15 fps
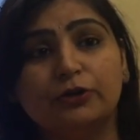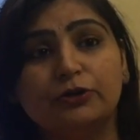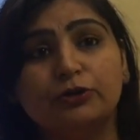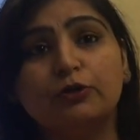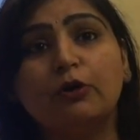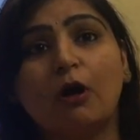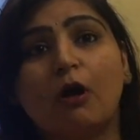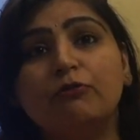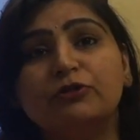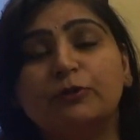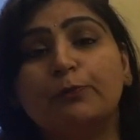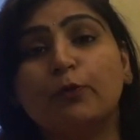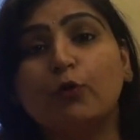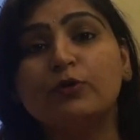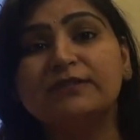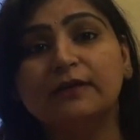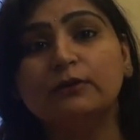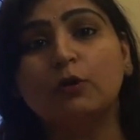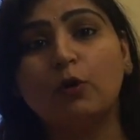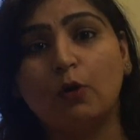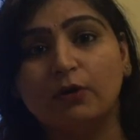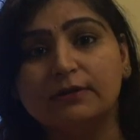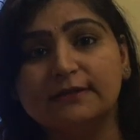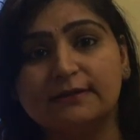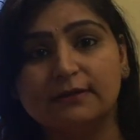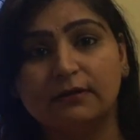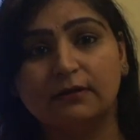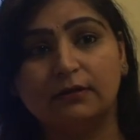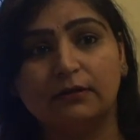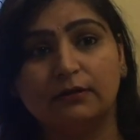You count the pros and
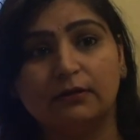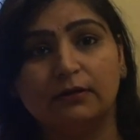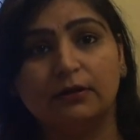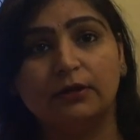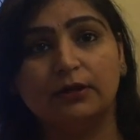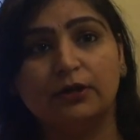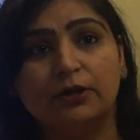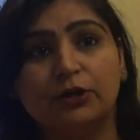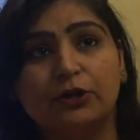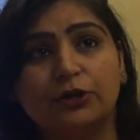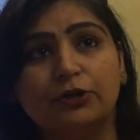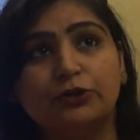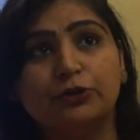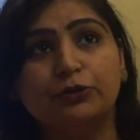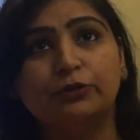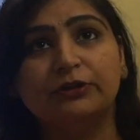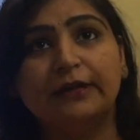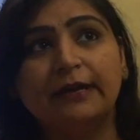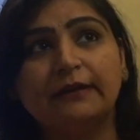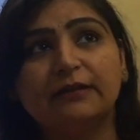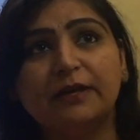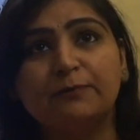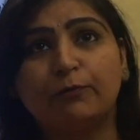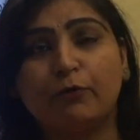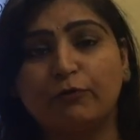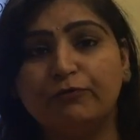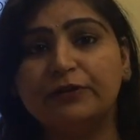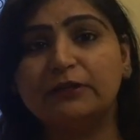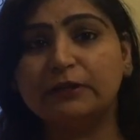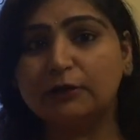cons. You think that
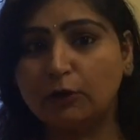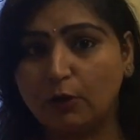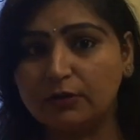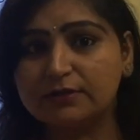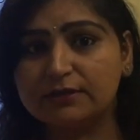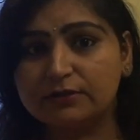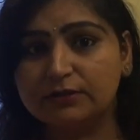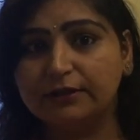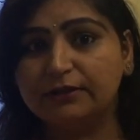profit and loss,